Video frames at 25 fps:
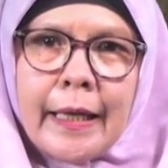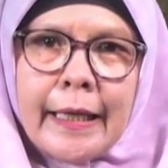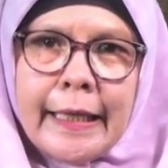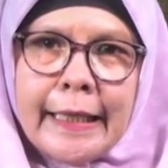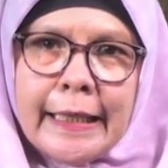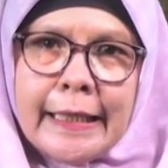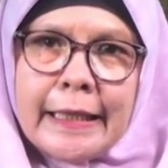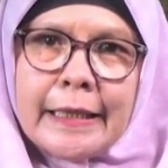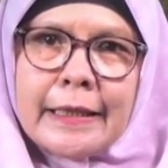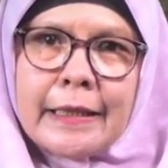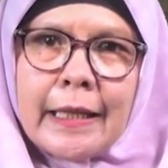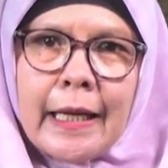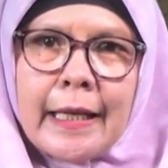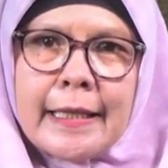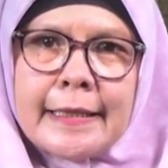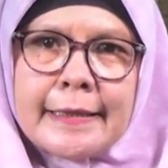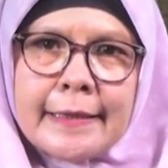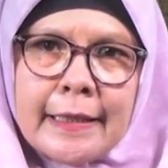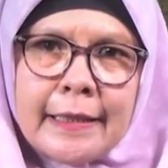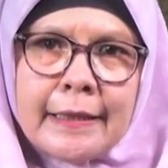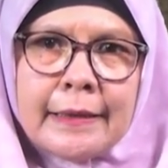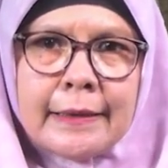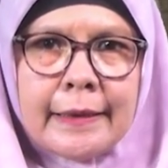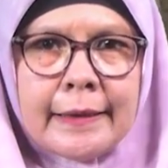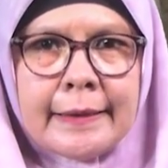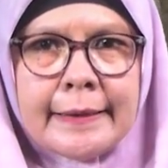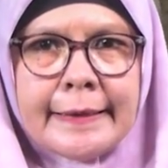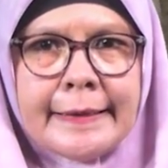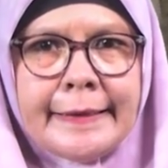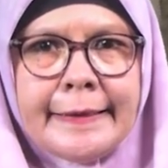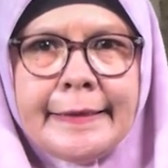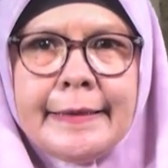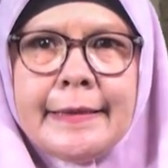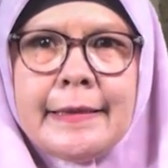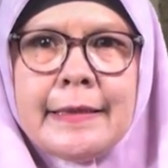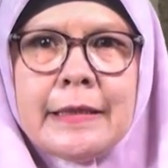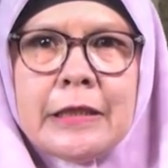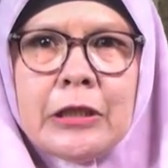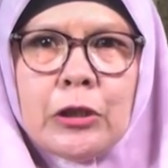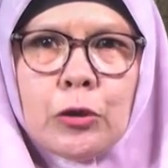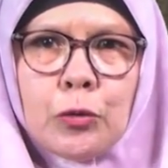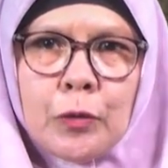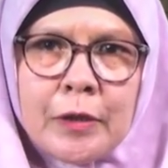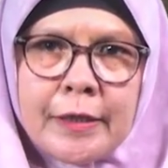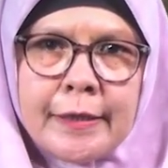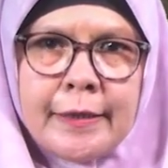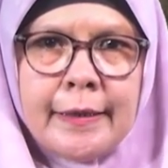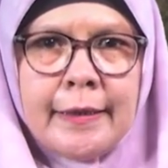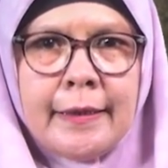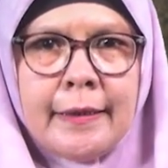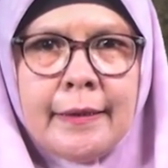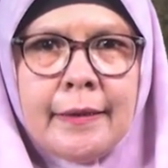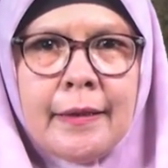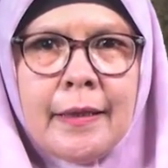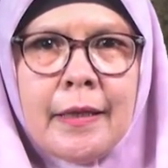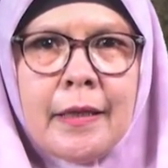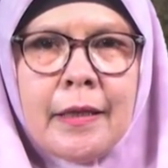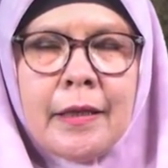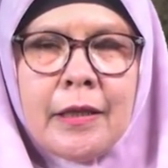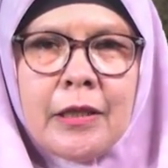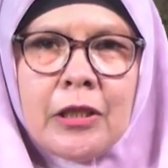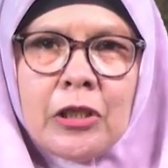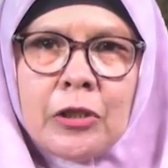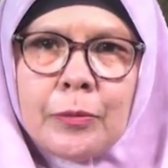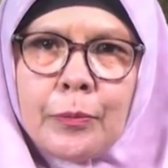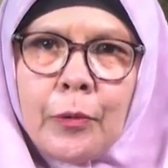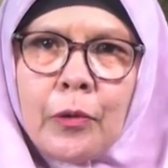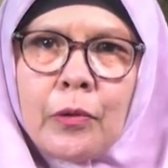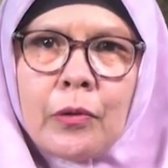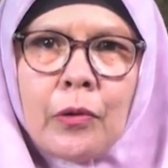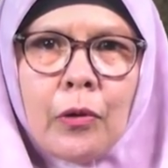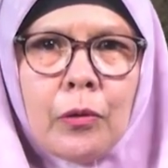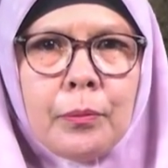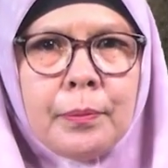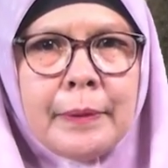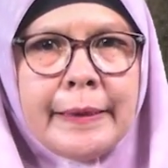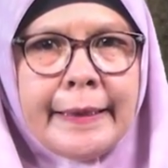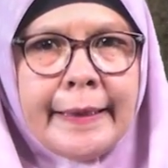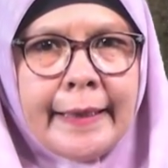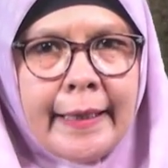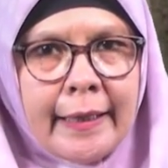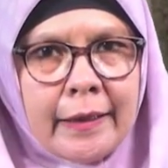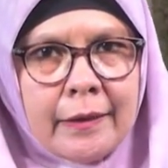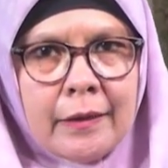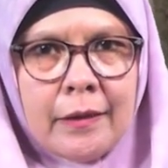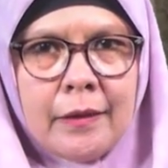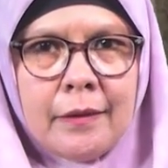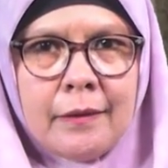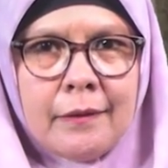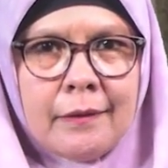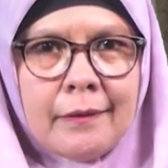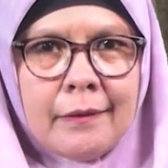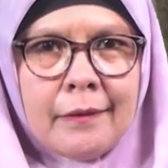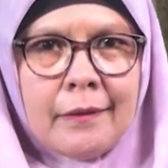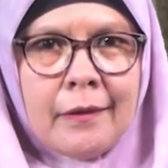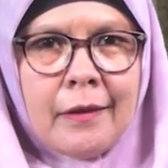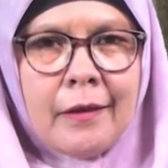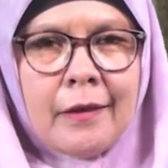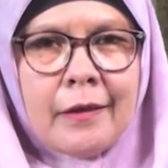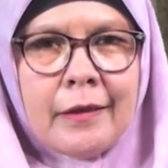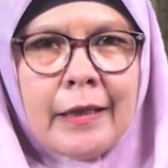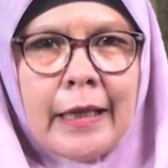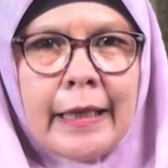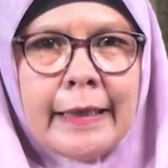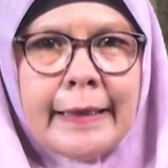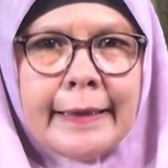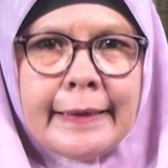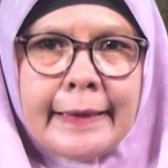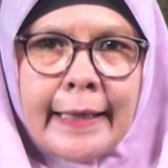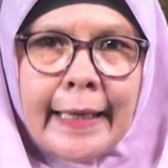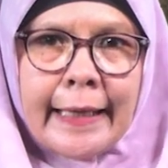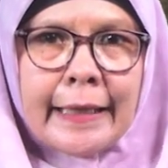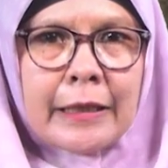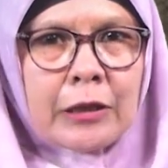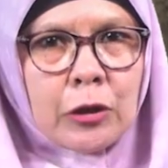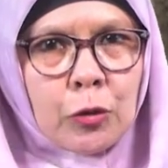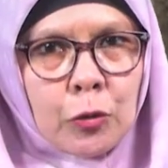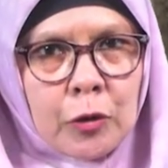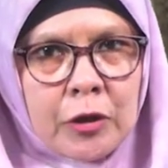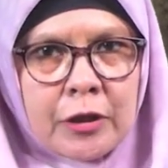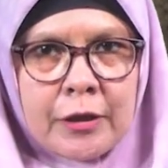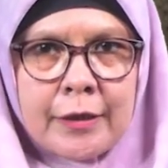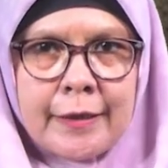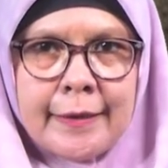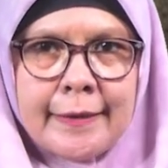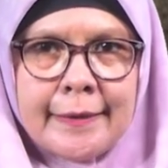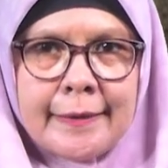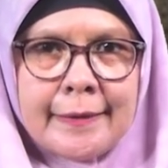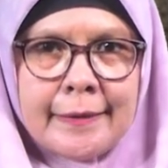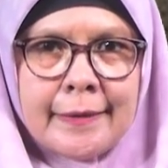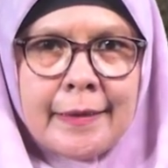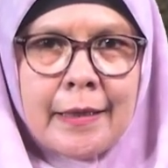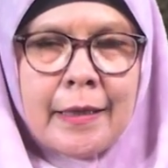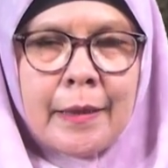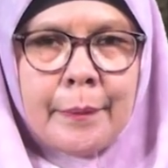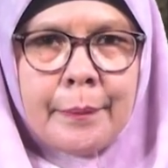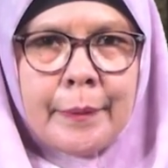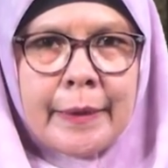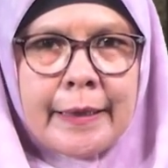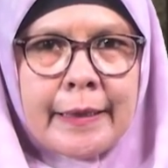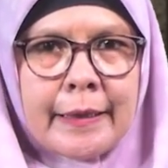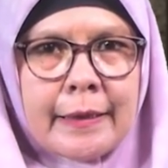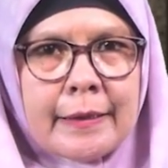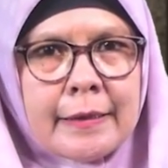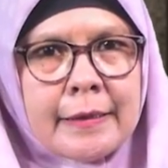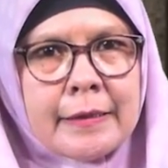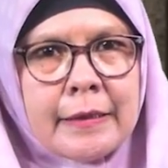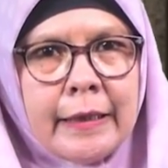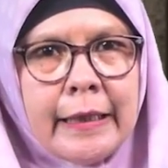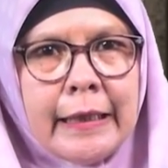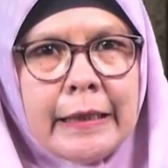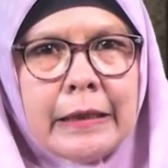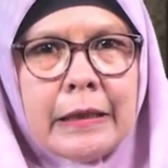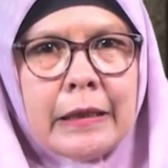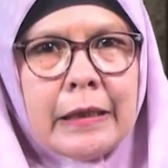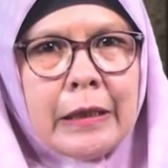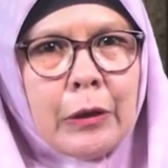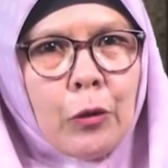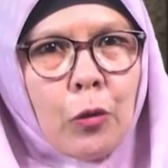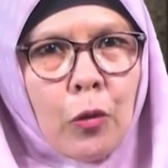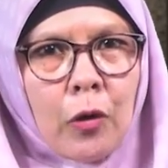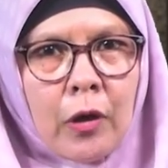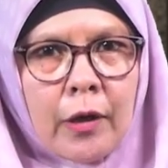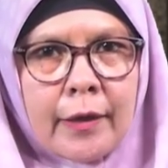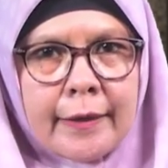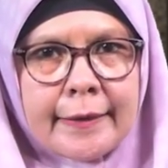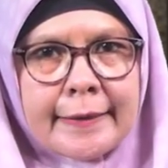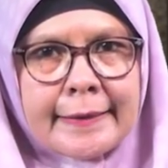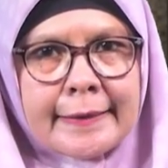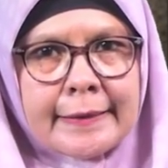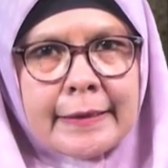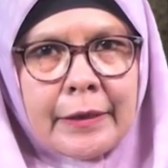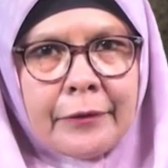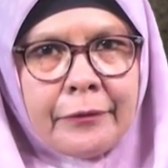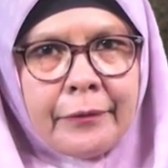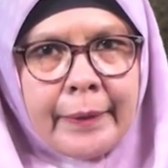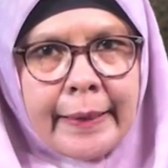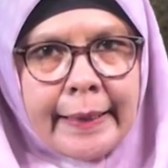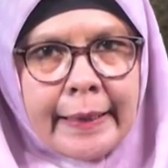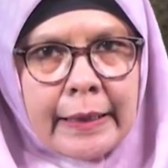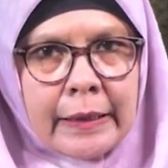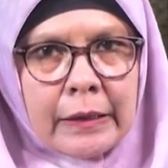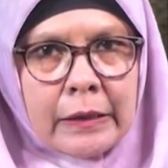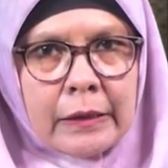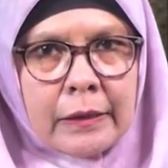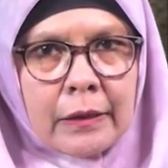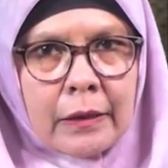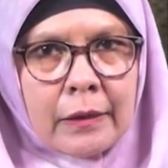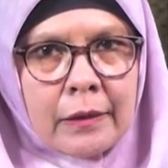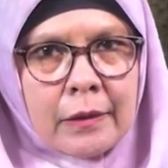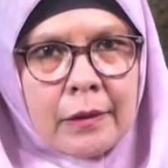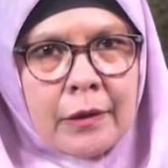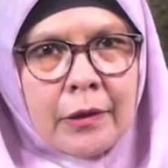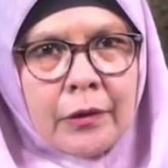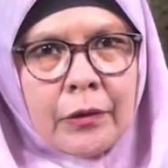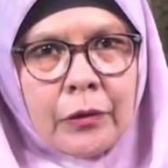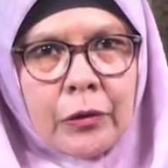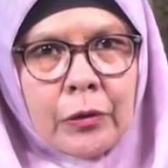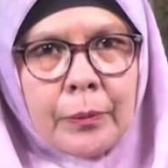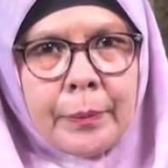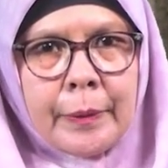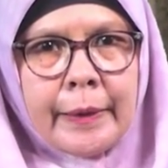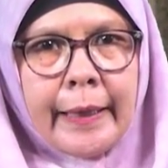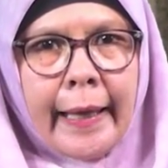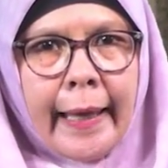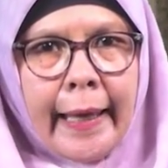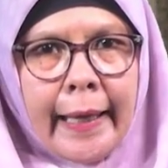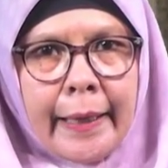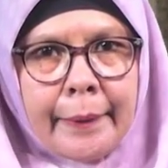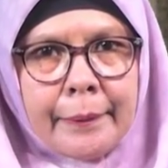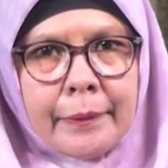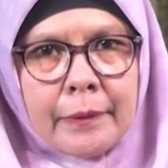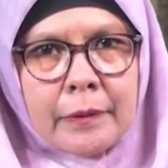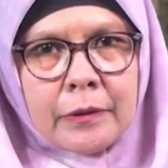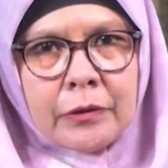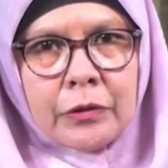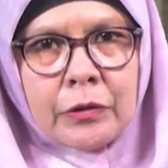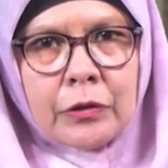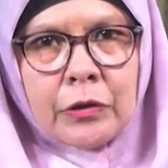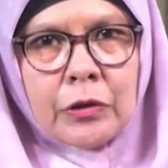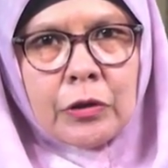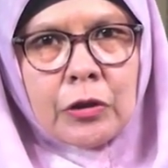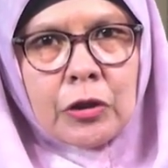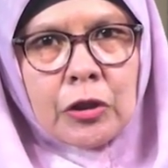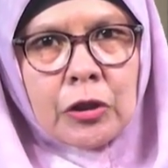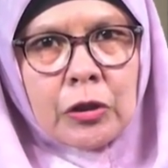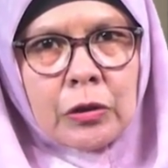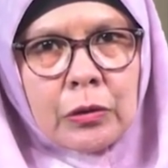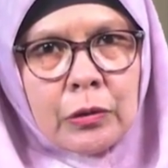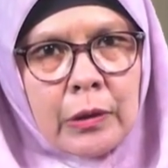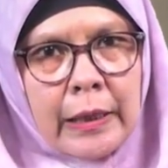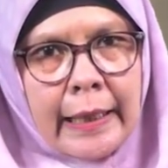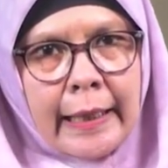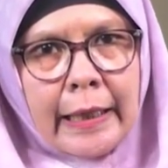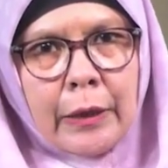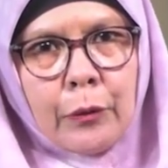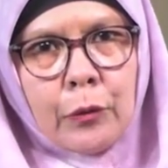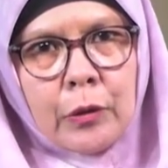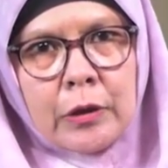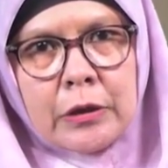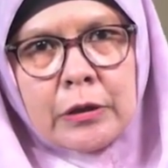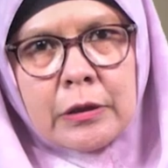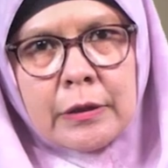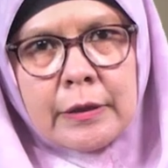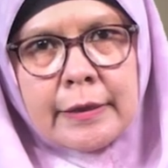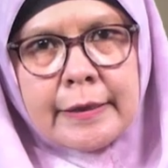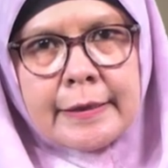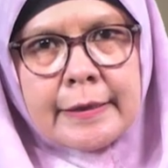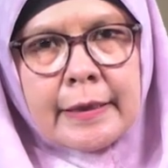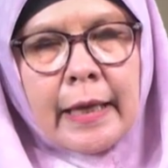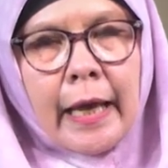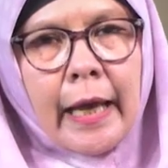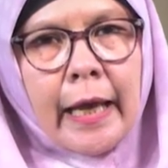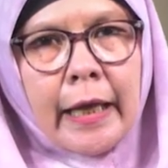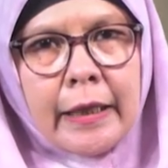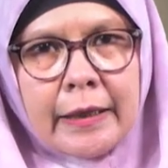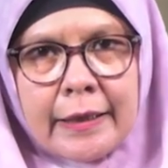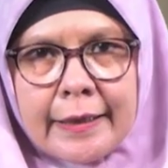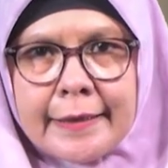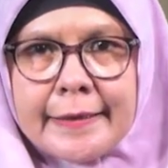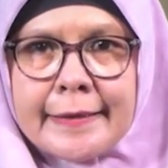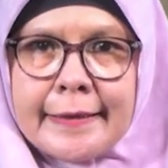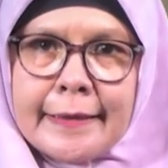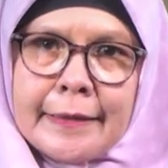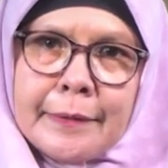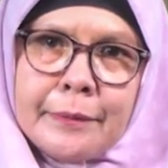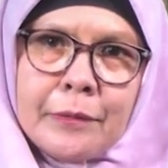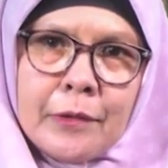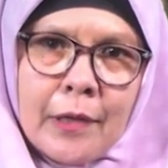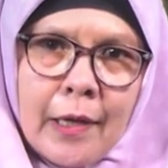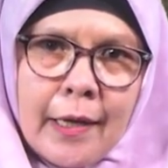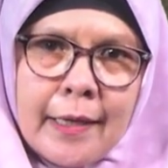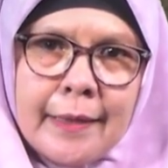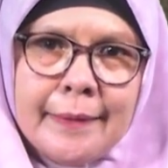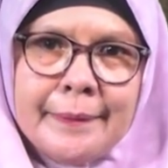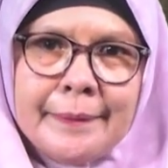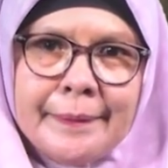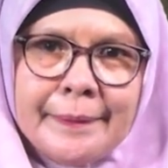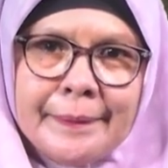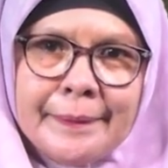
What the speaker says: Intrasentential switching is more complicated than text switching because it requires the speaker to be able to use 2 languages at the same time.